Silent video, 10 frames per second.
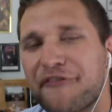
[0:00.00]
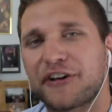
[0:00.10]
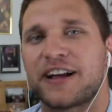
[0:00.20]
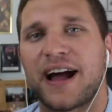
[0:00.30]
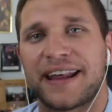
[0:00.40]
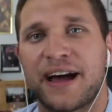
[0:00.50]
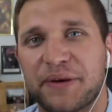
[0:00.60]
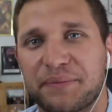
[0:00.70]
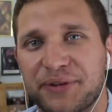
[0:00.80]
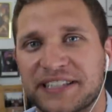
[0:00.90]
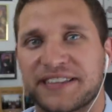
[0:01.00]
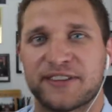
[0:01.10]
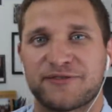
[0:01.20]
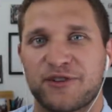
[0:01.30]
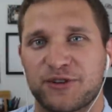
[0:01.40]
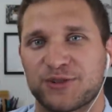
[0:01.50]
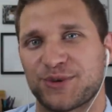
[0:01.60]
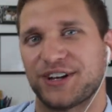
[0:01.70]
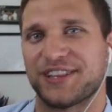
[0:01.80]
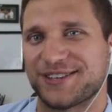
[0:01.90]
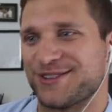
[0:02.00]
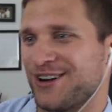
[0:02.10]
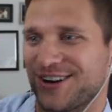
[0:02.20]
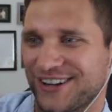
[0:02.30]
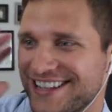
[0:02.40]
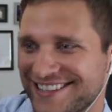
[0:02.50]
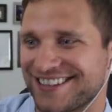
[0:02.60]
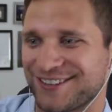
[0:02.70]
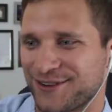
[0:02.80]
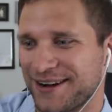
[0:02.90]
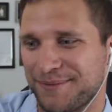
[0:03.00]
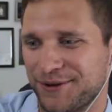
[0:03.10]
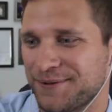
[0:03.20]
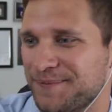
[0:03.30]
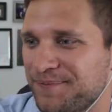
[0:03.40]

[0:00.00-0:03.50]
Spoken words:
forgot how impressive his vocals were on this song. It's incredible.